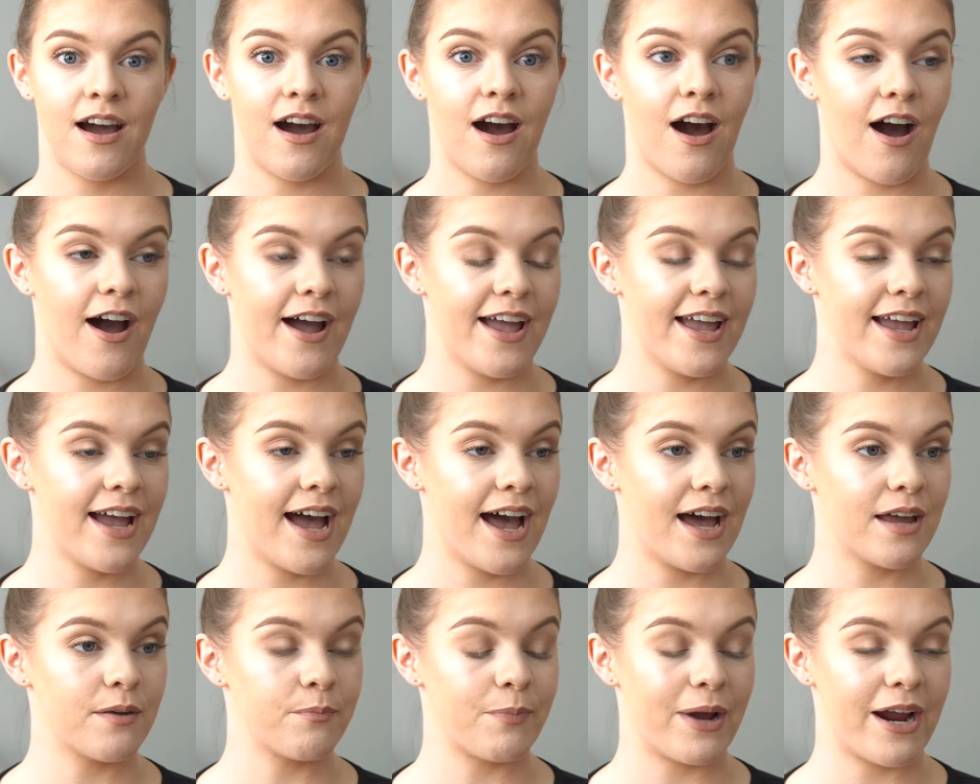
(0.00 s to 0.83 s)
I
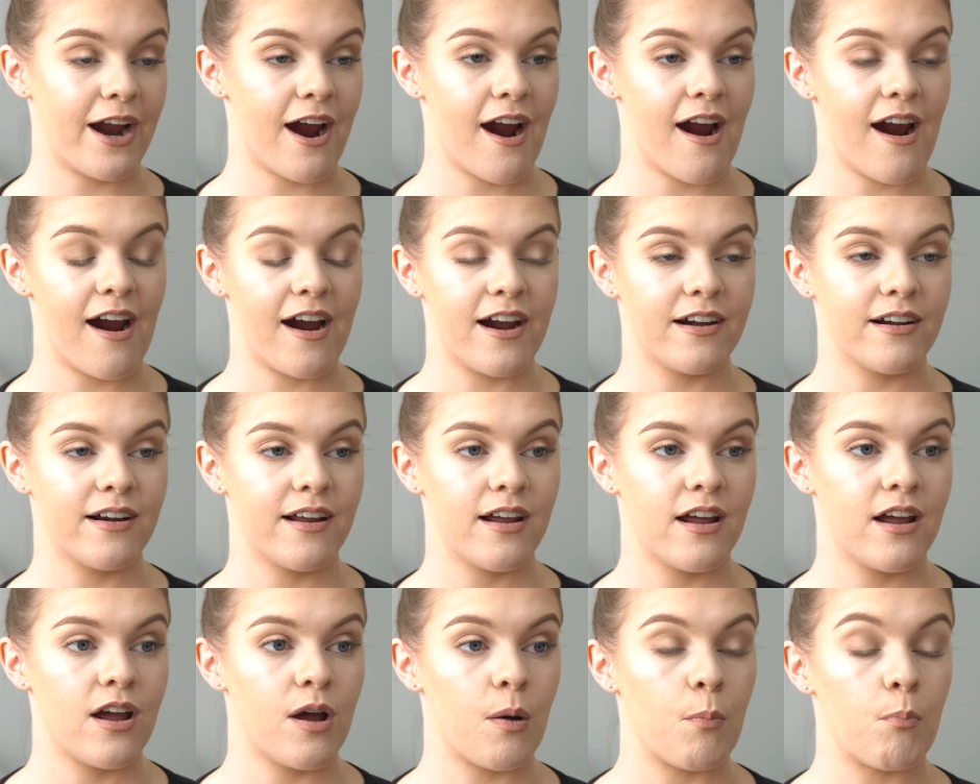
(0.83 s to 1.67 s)
had my heart
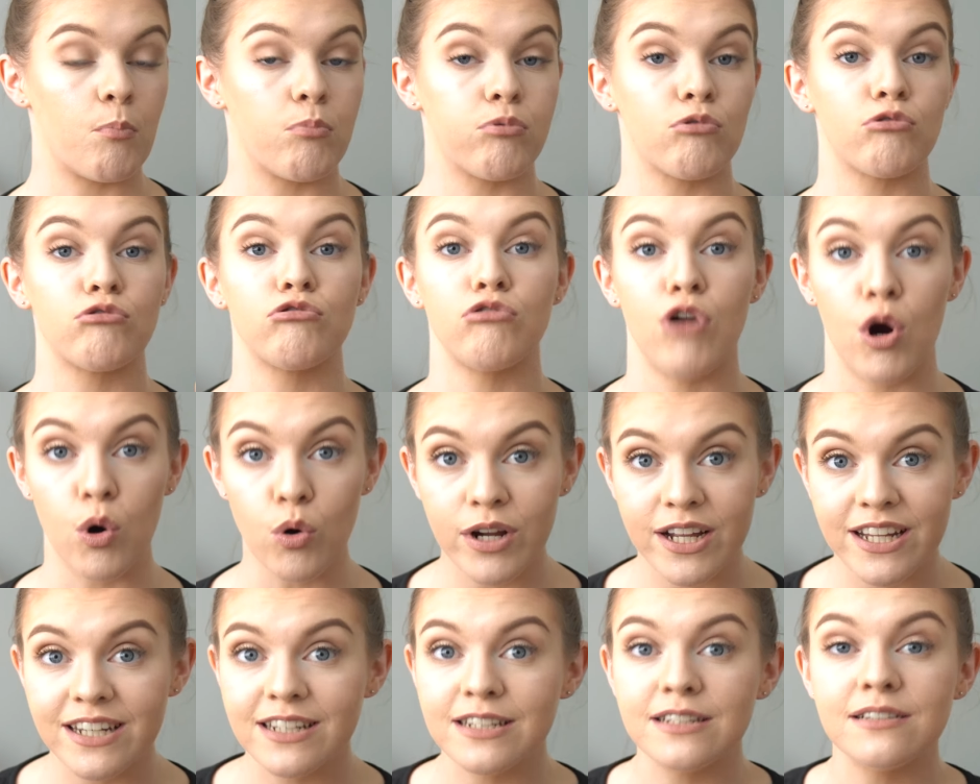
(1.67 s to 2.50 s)

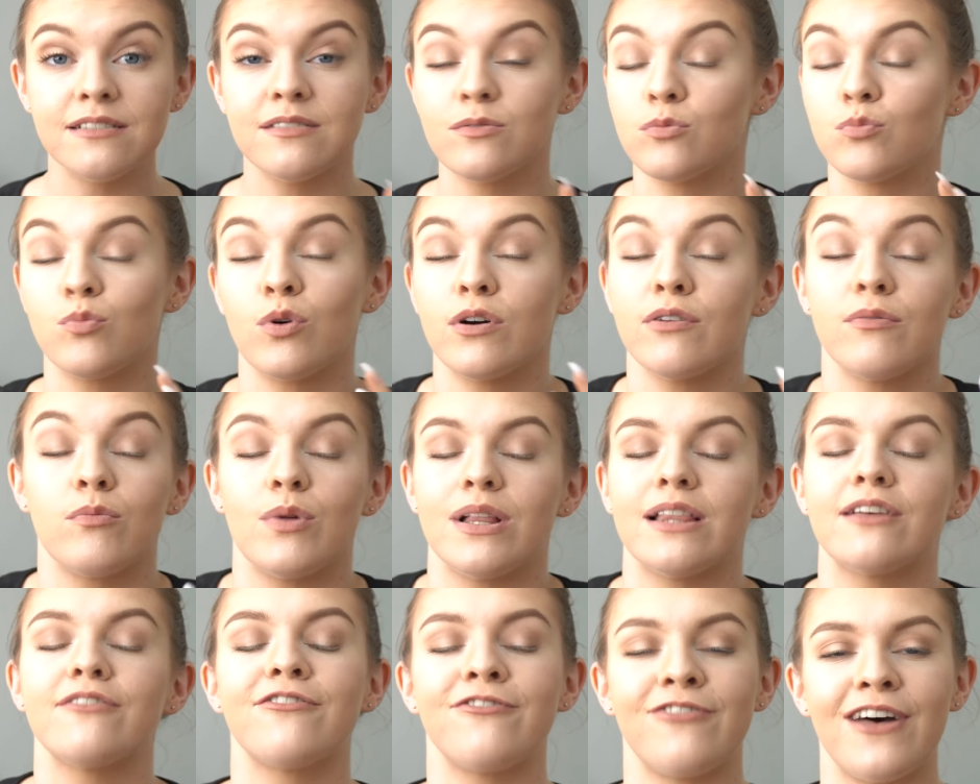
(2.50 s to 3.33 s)
broken.
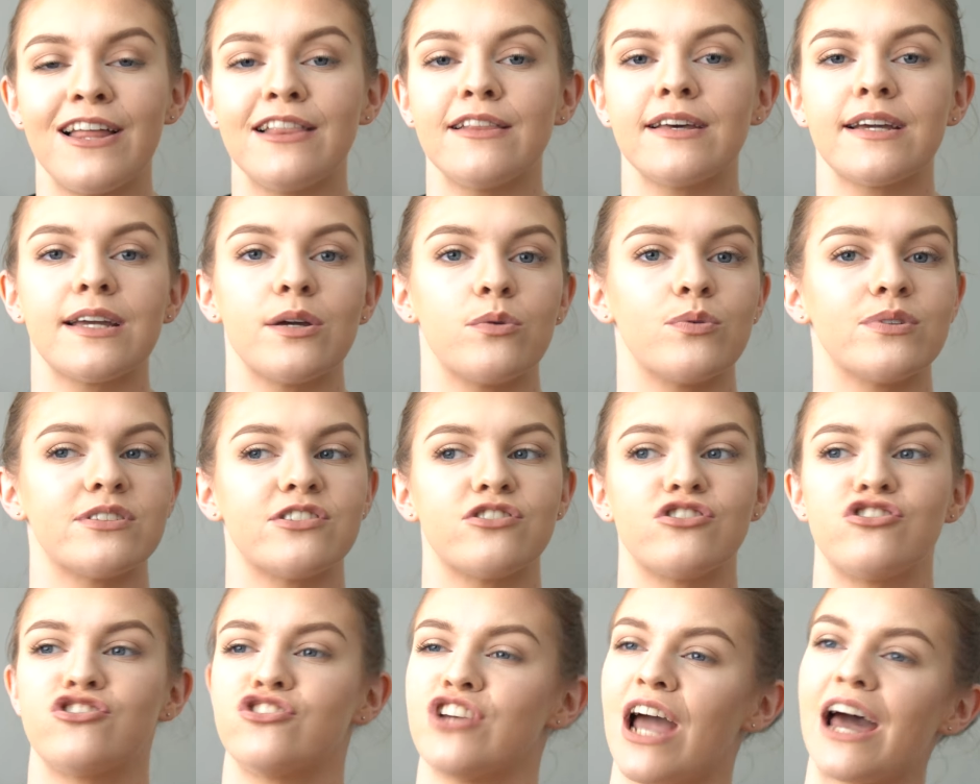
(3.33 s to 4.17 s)
Well, it felt like it was
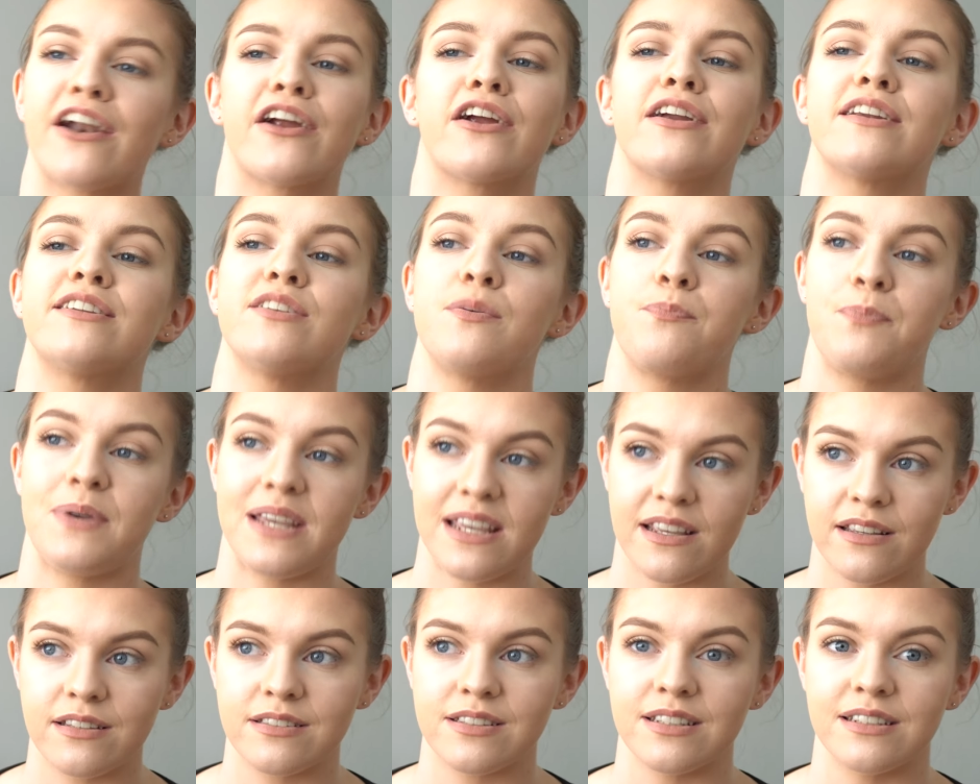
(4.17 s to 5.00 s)
shattered to
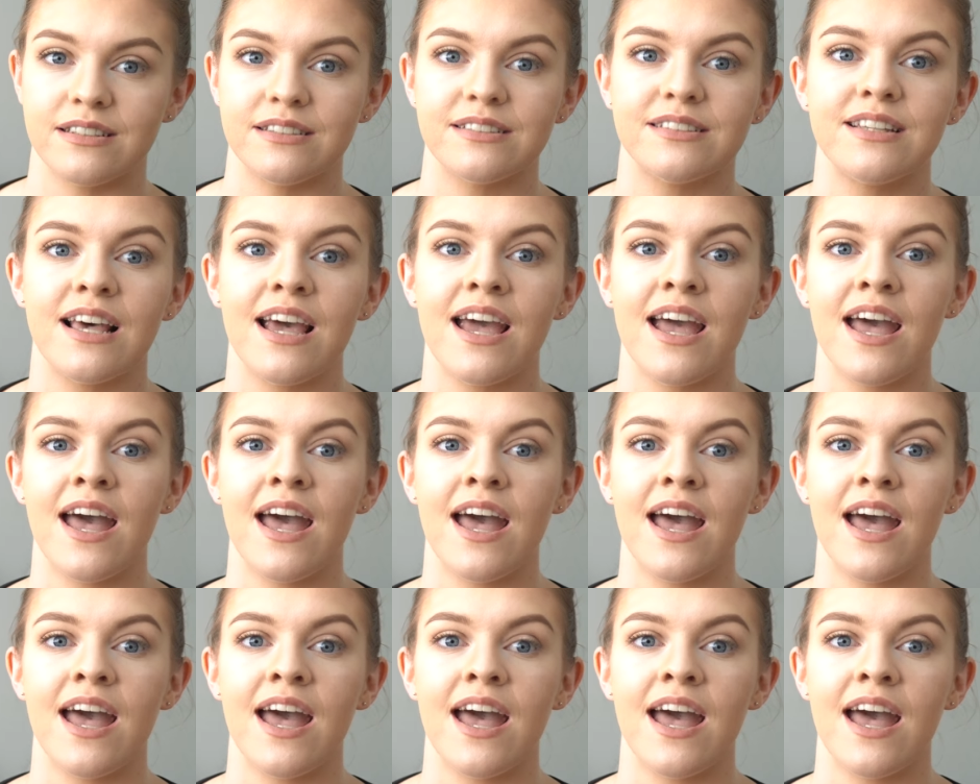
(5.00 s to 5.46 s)
pieces.